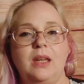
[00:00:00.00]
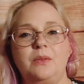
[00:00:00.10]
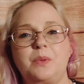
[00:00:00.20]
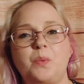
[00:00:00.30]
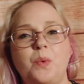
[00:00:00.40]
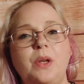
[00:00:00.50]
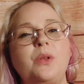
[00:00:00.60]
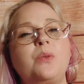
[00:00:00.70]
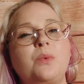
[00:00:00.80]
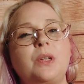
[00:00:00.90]
He was one
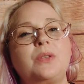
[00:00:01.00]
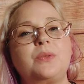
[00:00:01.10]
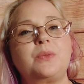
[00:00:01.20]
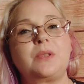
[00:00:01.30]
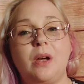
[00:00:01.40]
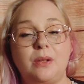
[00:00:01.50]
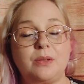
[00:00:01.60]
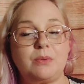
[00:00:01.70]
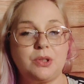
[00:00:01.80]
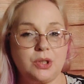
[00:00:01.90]
of the ones who was
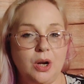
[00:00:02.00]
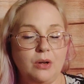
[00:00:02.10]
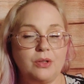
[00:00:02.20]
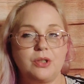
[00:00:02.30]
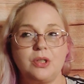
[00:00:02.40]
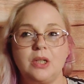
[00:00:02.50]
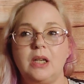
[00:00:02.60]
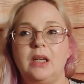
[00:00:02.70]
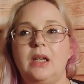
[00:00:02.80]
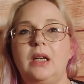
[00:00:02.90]
also in charge.
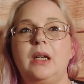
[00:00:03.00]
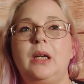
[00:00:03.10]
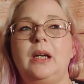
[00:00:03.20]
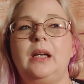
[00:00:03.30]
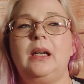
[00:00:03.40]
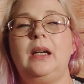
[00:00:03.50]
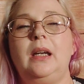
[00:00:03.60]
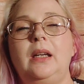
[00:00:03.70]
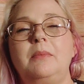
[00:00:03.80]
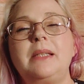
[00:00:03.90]

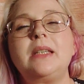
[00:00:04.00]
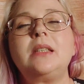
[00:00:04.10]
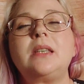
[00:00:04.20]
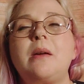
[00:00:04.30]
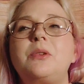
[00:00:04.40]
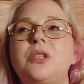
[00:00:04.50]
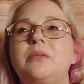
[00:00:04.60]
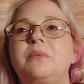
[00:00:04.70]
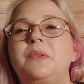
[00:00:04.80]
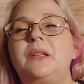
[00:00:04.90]
And a misconception
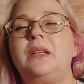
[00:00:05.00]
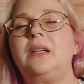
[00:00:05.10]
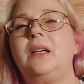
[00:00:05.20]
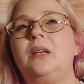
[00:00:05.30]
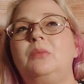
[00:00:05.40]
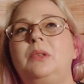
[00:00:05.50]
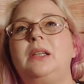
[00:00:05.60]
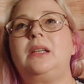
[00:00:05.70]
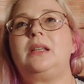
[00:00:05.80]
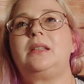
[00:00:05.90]
of him
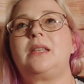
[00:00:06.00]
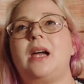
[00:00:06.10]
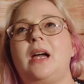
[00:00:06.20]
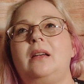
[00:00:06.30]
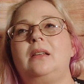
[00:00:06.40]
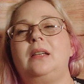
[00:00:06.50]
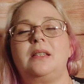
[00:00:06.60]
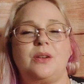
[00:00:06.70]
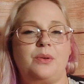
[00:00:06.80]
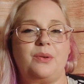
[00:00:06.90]
is that
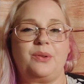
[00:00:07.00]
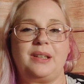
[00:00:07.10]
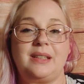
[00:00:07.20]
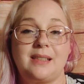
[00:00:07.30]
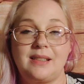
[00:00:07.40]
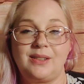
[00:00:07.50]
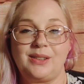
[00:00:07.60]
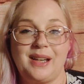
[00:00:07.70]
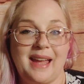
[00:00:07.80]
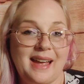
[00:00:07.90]
he's horrendous to
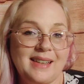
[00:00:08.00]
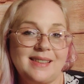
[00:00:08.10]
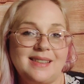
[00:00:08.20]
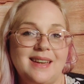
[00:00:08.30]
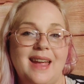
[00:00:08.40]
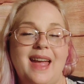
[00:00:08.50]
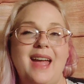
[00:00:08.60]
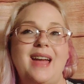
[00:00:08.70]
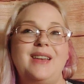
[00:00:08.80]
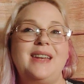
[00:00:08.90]
look at.
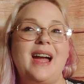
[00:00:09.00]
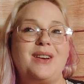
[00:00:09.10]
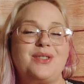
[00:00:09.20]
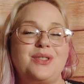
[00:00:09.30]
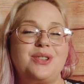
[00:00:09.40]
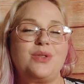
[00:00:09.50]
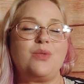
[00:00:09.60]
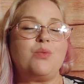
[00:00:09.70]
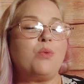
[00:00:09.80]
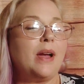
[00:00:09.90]
And actually,
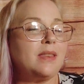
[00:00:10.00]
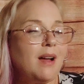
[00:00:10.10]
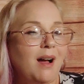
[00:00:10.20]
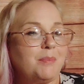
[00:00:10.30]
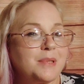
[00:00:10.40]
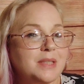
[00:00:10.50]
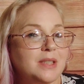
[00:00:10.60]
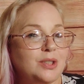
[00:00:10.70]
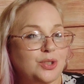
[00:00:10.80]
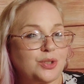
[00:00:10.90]
quite the
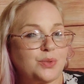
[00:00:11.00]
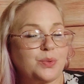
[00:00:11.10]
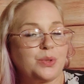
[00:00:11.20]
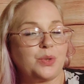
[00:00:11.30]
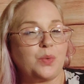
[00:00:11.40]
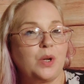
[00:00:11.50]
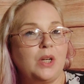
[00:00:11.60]
opposite is true.